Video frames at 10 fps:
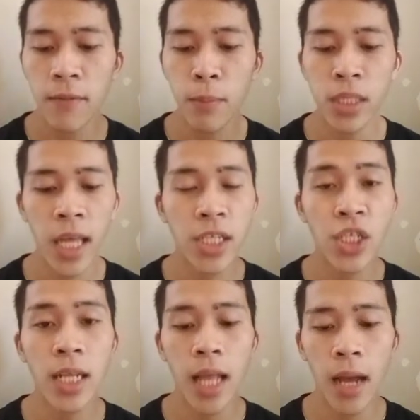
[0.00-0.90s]

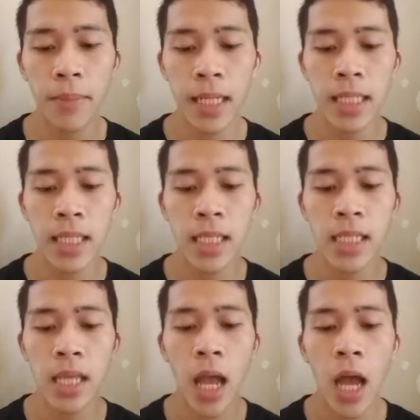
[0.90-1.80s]
potential
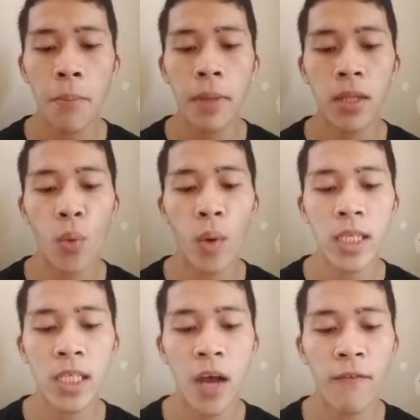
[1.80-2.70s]
abilities but
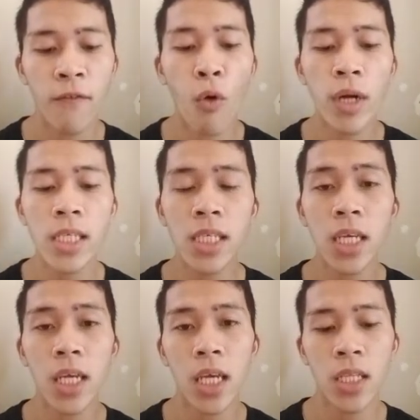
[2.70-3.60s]
was forced
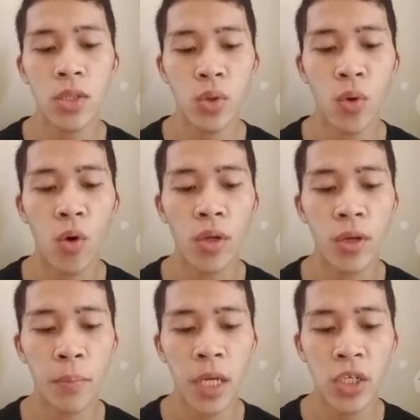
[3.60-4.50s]
into
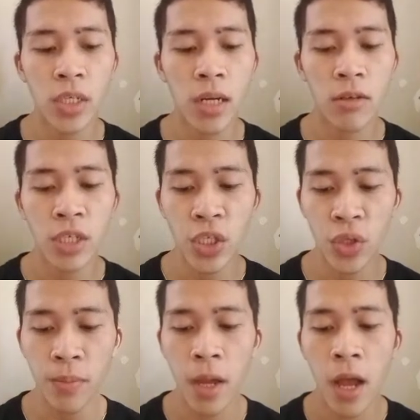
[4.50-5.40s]
occupational
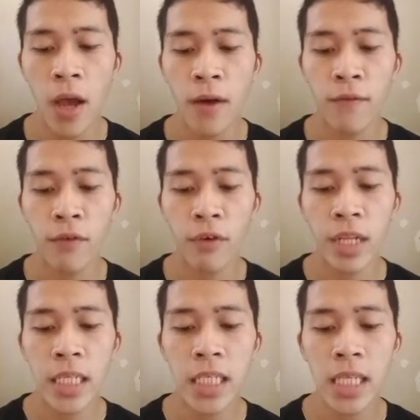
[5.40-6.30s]
reserve for
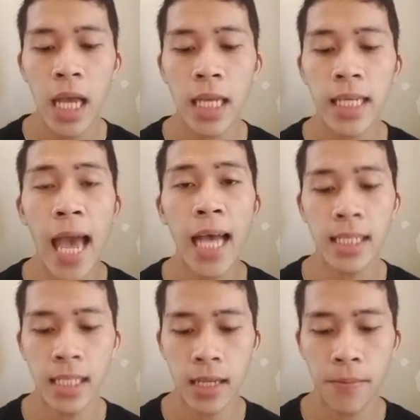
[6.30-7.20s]
this
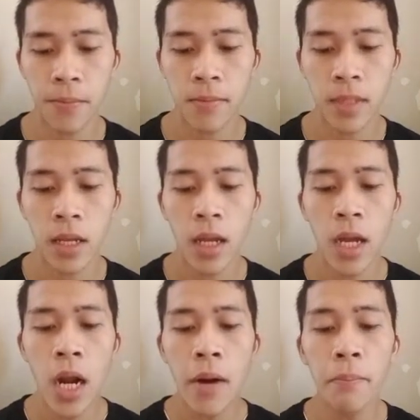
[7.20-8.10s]
caste.
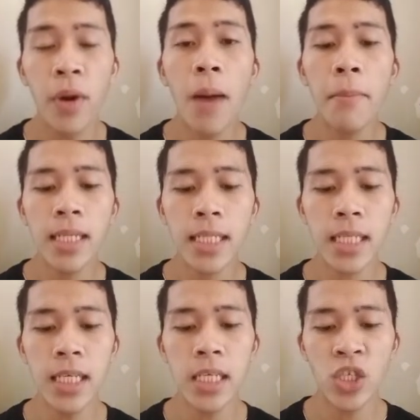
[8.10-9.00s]
Brahmas
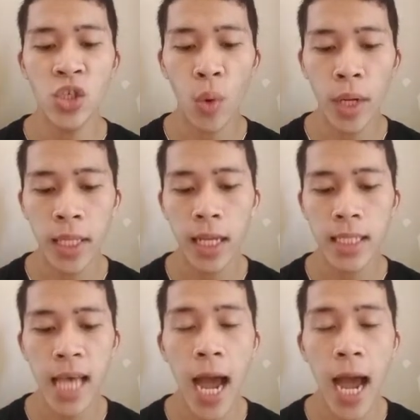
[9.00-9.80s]
enjoyed the